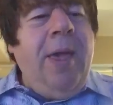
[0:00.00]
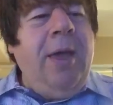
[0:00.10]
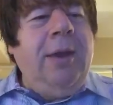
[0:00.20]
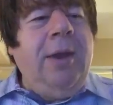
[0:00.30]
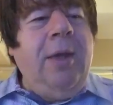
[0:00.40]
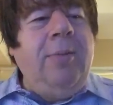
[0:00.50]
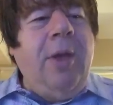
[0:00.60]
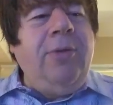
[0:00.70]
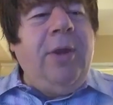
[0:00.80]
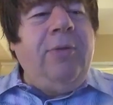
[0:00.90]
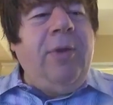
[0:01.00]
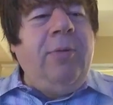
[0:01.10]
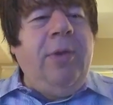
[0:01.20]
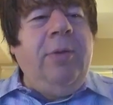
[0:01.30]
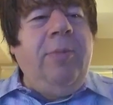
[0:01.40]
And I said if they
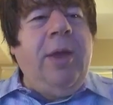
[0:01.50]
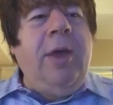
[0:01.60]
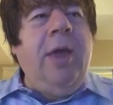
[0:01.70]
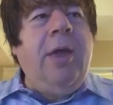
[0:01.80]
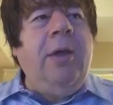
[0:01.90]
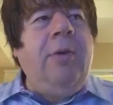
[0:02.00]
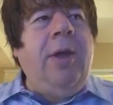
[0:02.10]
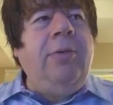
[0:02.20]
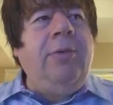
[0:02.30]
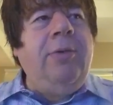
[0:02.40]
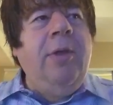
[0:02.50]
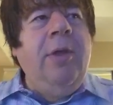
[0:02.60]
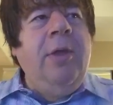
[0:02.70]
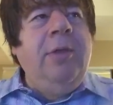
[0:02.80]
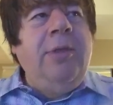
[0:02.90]
really begin hiking rates,
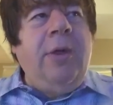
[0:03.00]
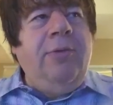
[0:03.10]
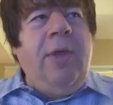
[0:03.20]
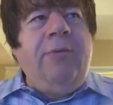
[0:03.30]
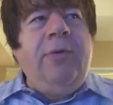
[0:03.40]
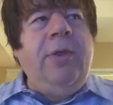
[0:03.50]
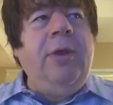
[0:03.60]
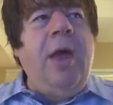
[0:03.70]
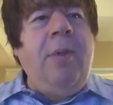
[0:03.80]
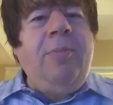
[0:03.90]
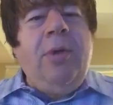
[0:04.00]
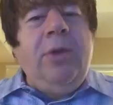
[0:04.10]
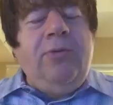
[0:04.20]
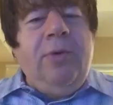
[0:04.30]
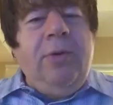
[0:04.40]
that is definitely not
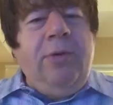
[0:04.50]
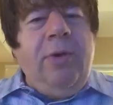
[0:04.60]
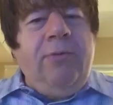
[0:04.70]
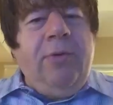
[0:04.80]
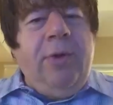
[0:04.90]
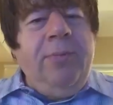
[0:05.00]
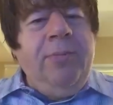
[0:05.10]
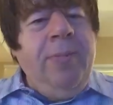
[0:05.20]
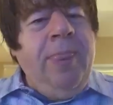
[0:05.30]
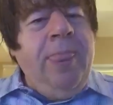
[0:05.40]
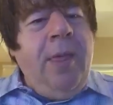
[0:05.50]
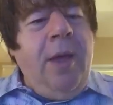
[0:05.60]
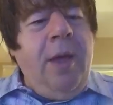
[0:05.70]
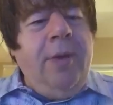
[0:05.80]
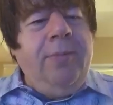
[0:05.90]
bullish for silver,
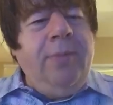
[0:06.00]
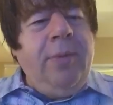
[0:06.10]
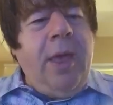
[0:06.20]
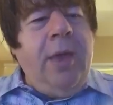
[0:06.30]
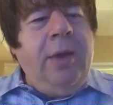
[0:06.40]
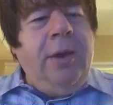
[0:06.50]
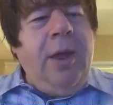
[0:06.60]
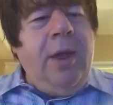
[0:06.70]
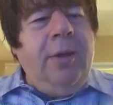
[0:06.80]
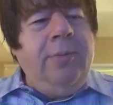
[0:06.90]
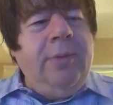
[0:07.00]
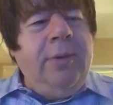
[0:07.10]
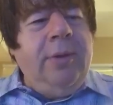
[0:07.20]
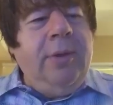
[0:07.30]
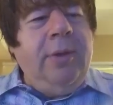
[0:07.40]
isn't
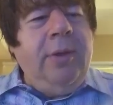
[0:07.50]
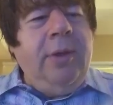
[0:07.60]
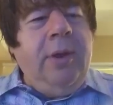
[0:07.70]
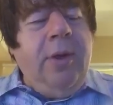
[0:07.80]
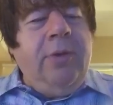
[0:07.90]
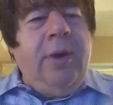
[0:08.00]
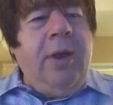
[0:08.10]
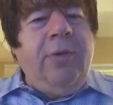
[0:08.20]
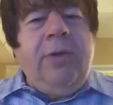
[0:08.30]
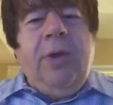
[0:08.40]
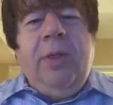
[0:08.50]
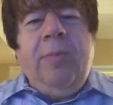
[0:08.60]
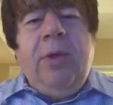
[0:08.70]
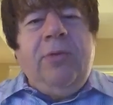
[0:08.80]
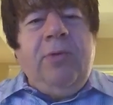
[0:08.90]
necessarily
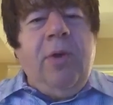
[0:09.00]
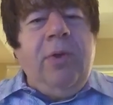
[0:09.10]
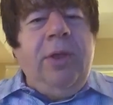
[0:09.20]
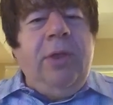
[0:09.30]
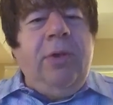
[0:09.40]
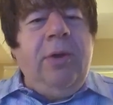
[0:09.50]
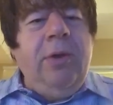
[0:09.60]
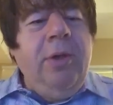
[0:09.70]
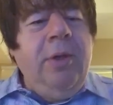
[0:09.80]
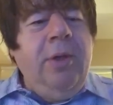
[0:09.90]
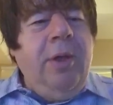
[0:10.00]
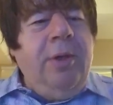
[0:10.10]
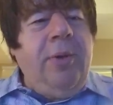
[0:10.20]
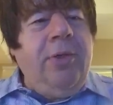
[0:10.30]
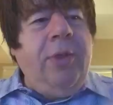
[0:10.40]
bullish for gold either,
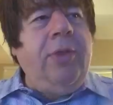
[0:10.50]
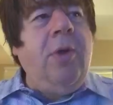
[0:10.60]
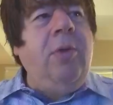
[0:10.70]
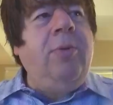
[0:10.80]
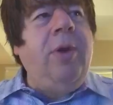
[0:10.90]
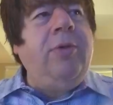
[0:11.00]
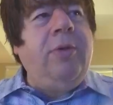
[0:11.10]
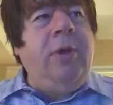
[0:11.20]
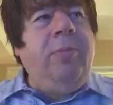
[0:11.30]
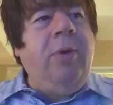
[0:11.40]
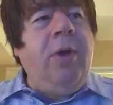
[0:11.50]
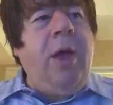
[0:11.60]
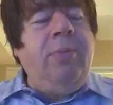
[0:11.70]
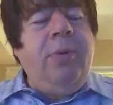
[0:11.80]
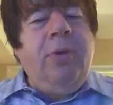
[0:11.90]
although I think the gold price is going to perk
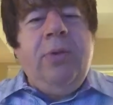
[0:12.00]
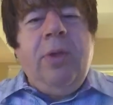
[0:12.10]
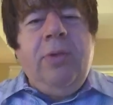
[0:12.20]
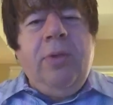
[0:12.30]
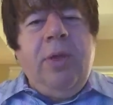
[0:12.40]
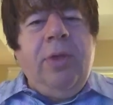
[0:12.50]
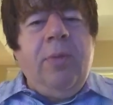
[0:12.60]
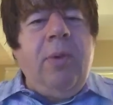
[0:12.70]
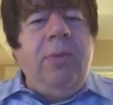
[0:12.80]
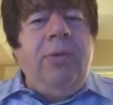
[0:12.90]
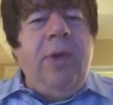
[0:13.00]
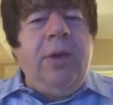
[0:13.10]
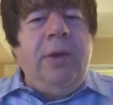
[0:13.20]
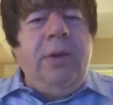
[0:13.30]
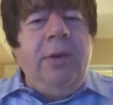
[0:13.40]
up, as I think what we
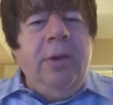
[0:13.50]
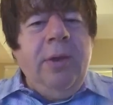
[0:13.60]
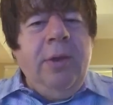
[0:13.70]
said in